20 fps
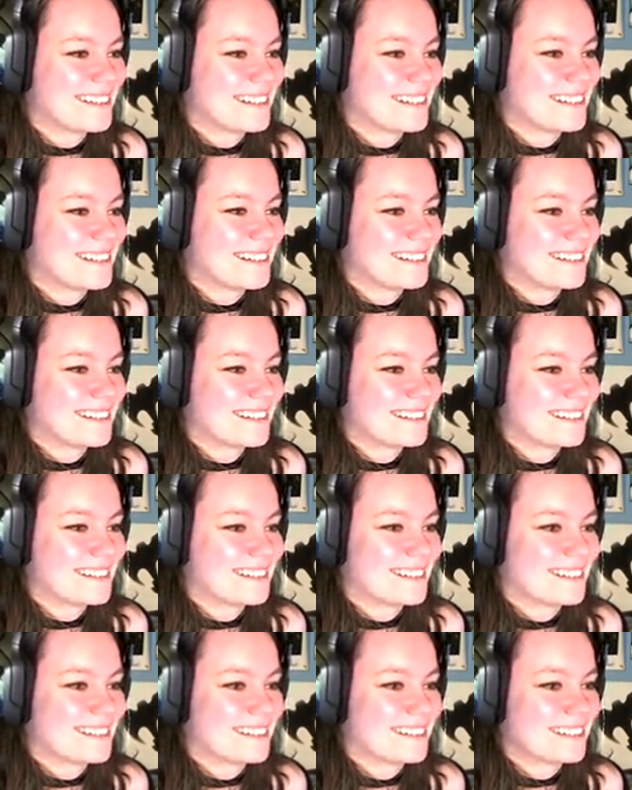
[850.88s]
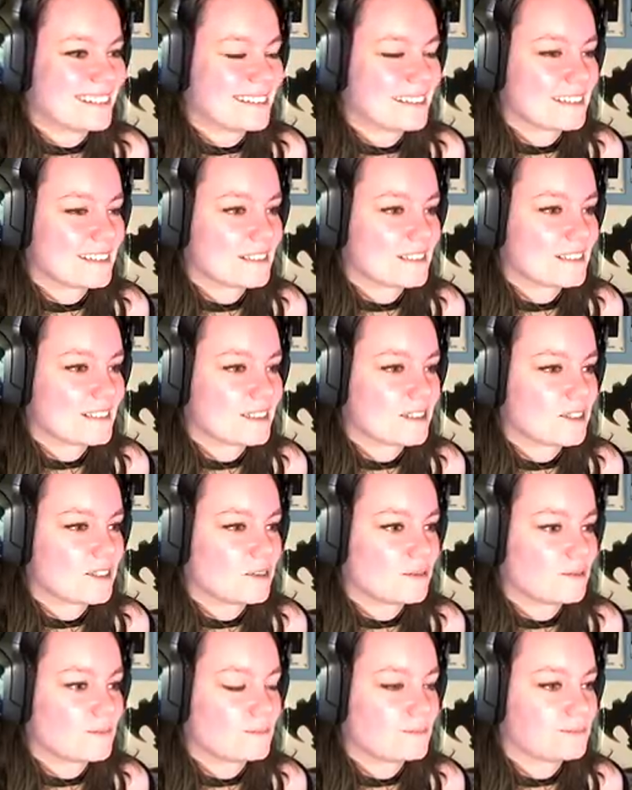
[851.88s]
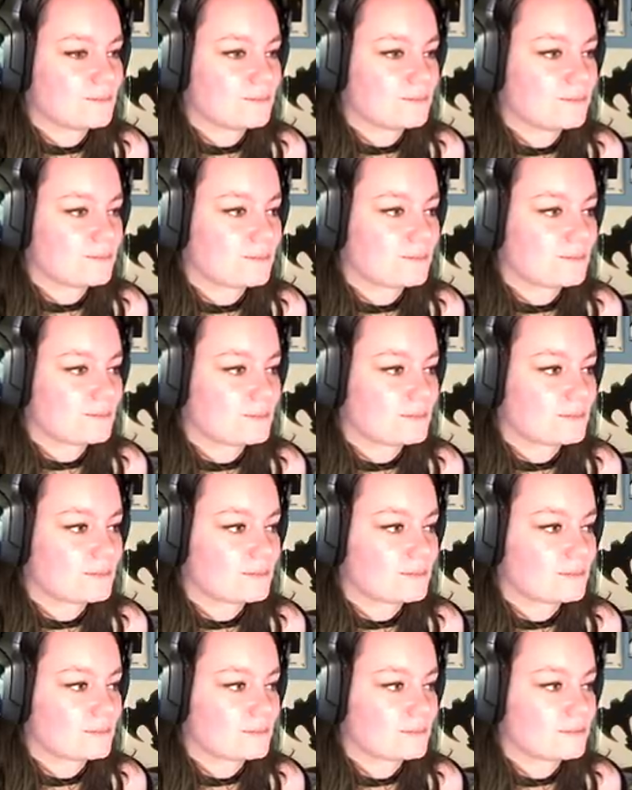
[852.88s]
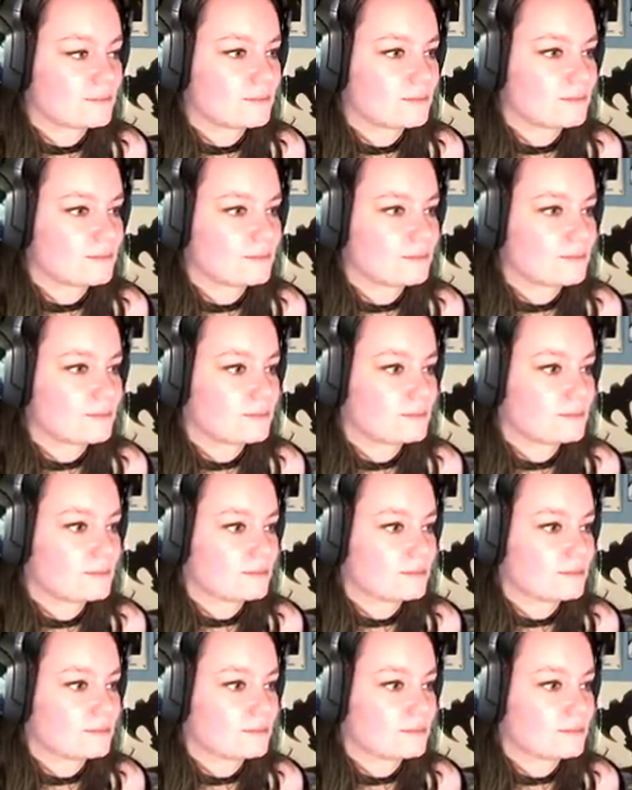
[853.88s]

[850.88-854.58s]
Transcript: Nothing is said.